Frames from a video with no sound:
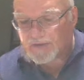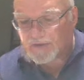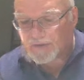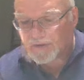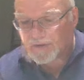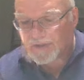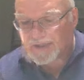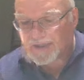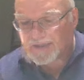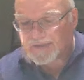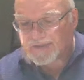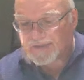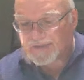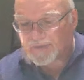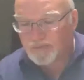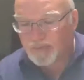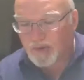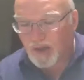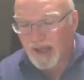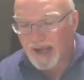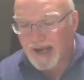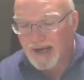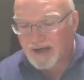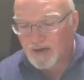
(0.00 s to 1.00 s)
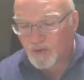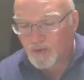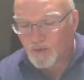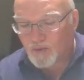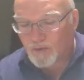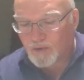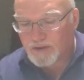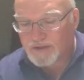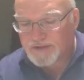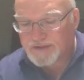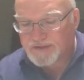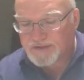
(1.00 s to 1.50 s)
This is the one
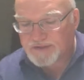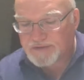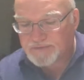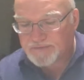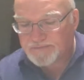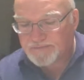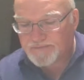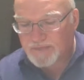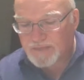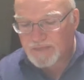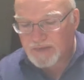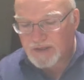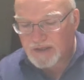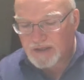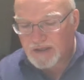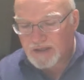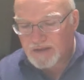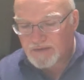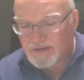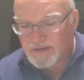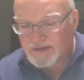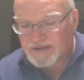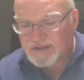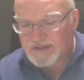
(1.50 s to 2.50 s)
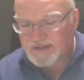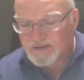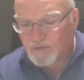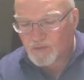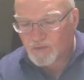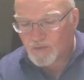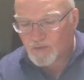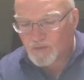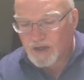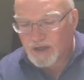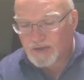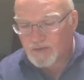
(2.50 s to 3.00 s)
where you
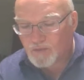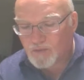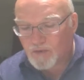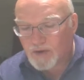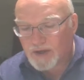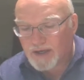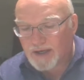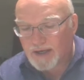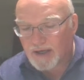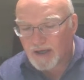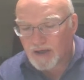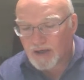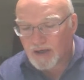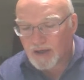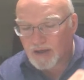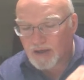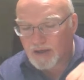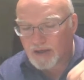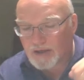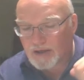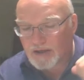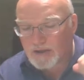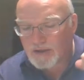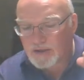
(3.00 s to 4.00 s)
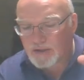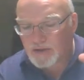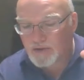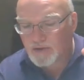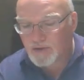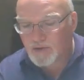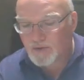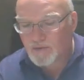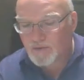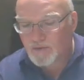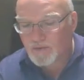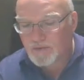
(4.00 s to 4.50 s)
get the balance
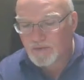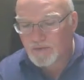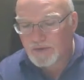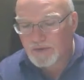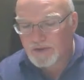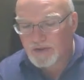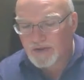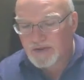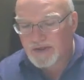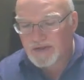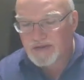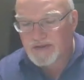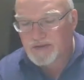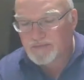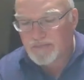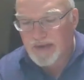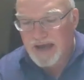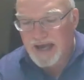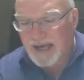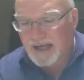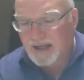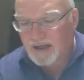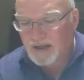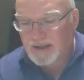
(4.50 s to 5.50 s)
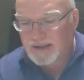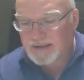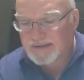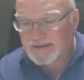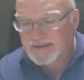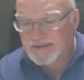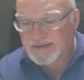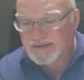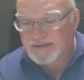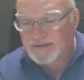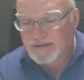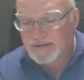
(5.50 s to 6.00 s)
and the measure of
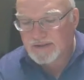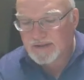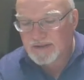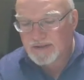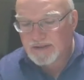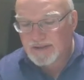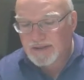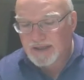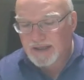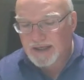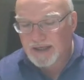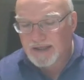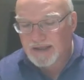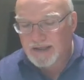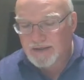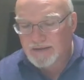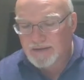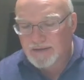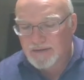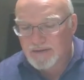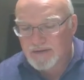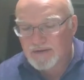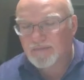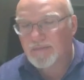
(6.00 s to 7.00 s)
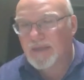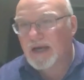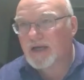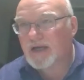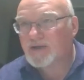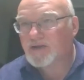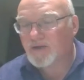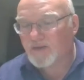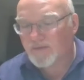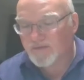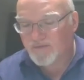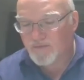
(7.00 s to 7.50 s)
wheat and the measures of
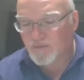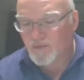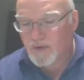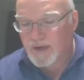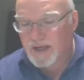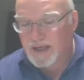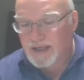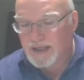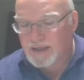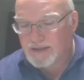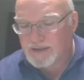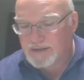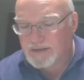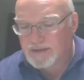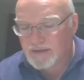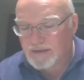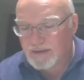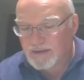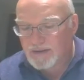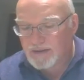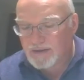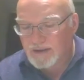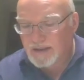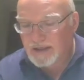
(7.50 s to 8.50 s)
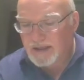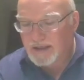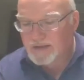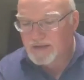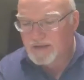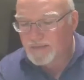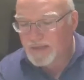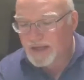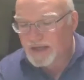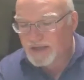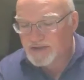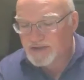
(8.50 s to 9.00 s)
barley. And I did
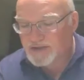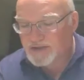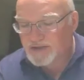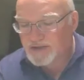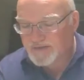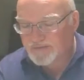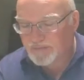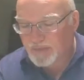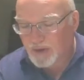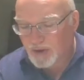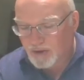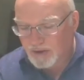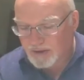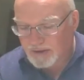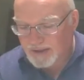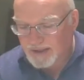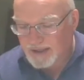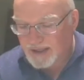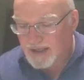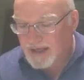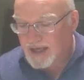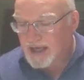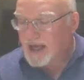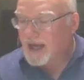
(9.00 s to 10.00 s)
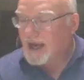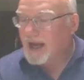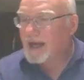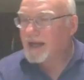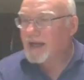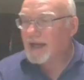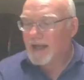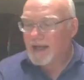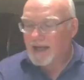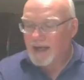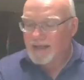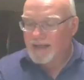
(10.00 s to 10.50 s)
read, I read somewhere
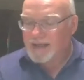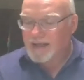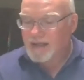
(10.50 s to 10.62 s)
that